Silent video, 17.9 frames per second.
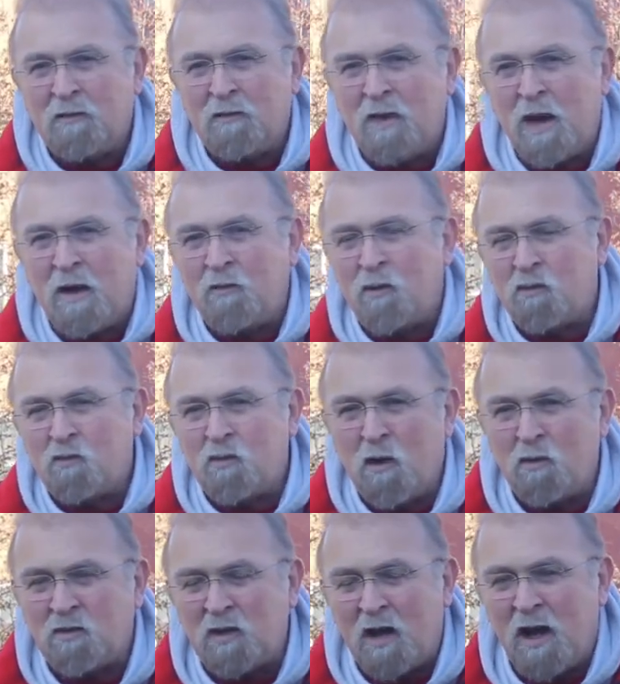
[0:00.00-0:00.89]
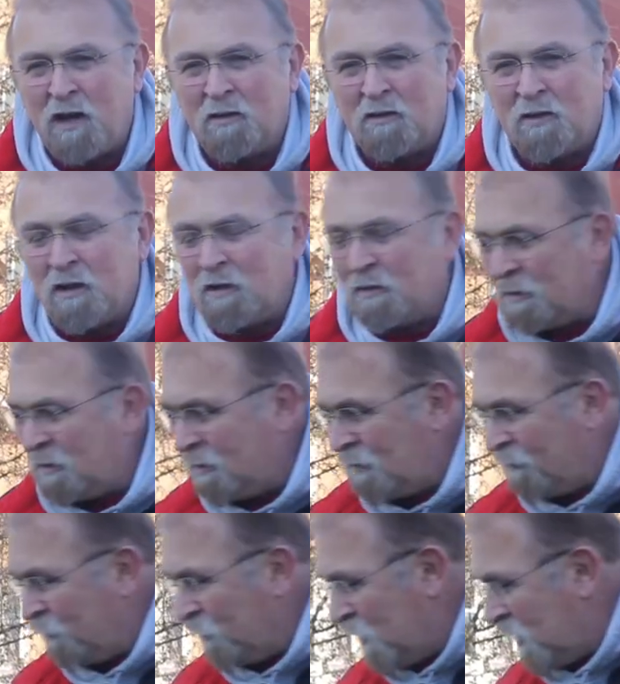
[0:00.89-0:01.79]
they would rotate the
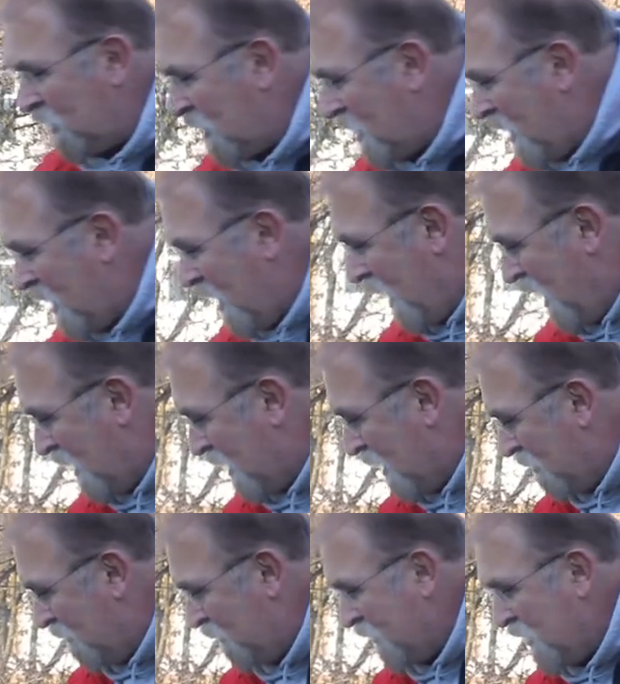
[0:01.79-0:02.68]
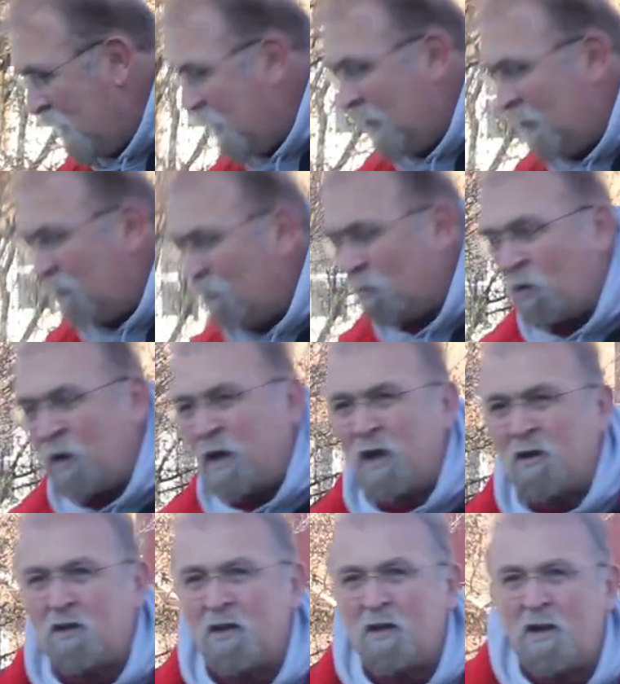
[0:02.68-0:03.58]
cannon,
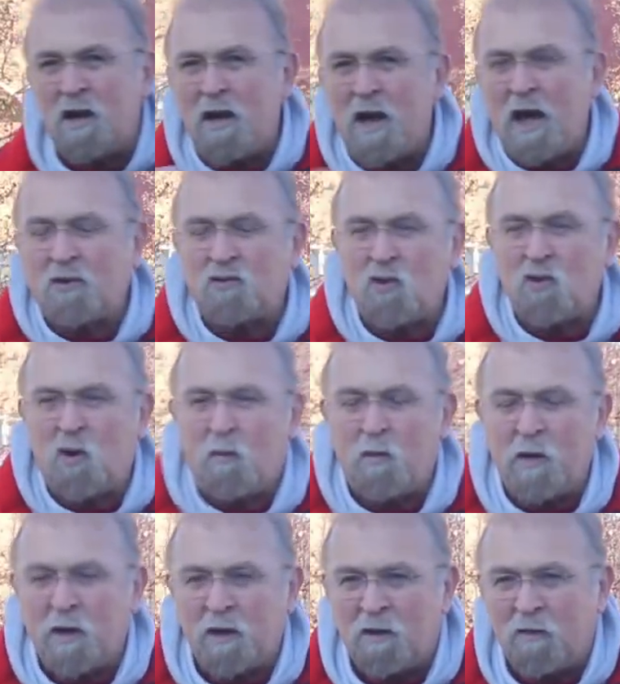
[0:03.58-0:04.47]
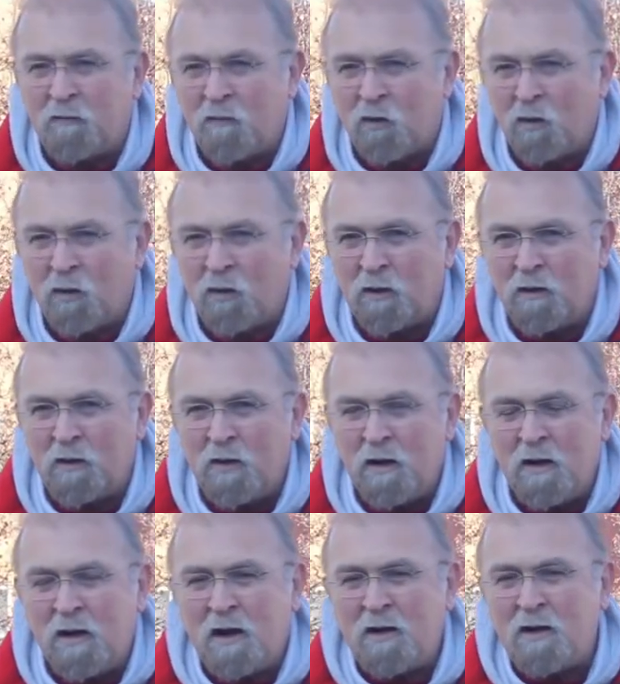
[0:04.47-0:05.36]
bring it to the next opening of the fort,
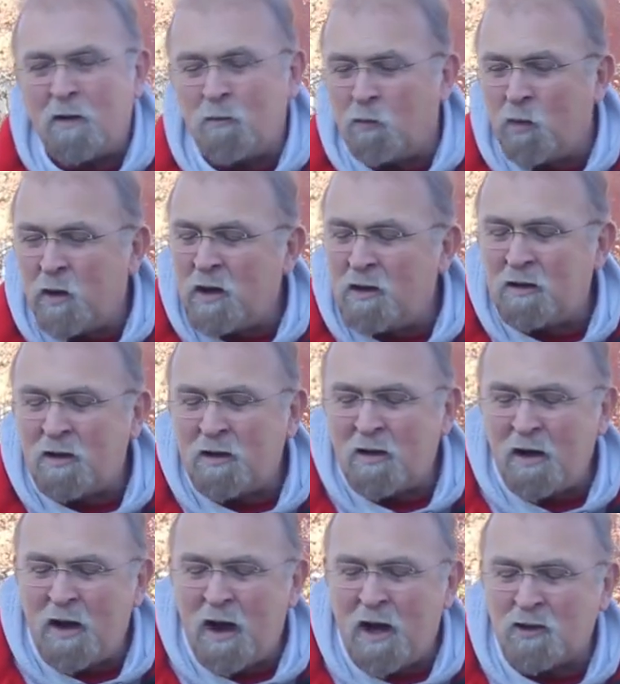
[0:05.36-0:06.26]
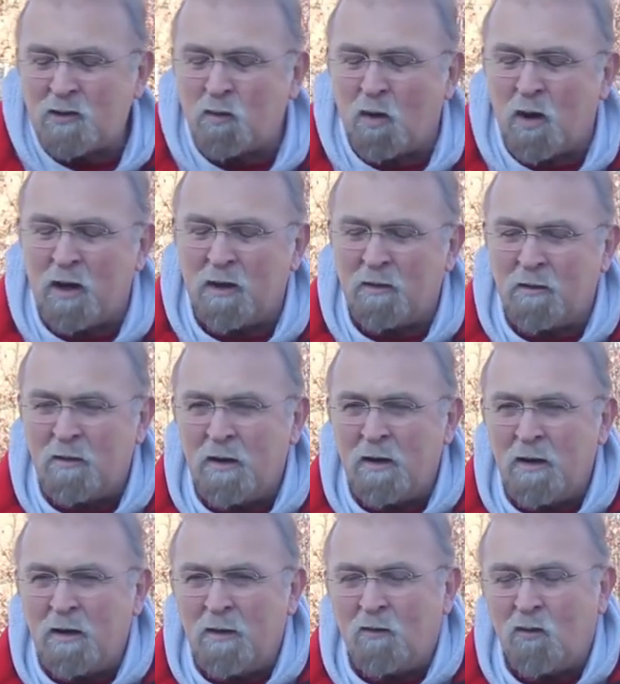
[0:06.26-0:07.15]
and then bring it to the next one.
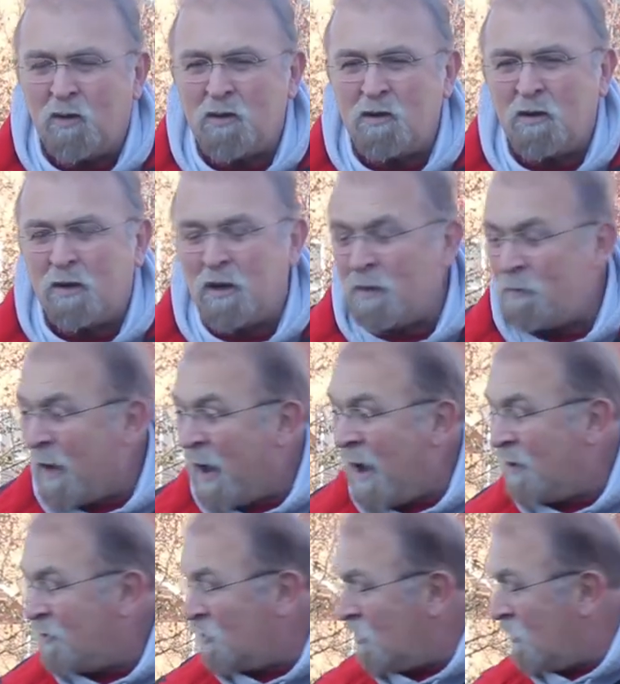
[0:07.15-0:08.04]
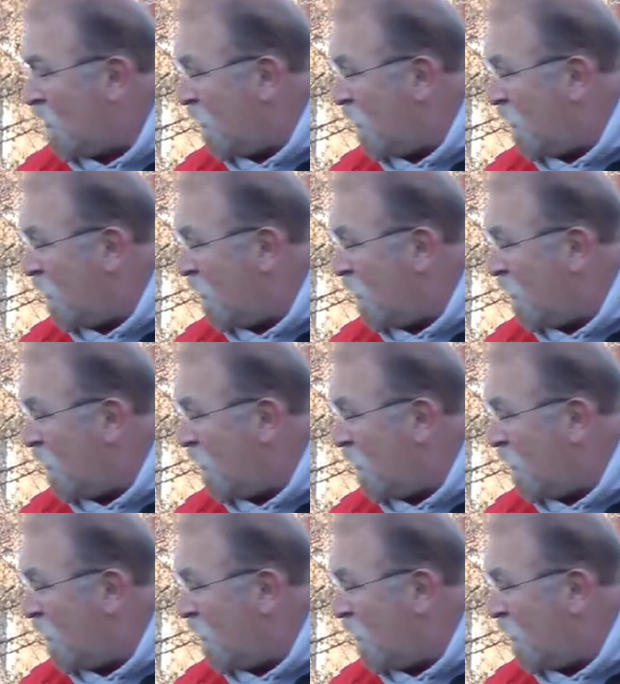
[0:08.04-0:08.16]
Well, you can imagine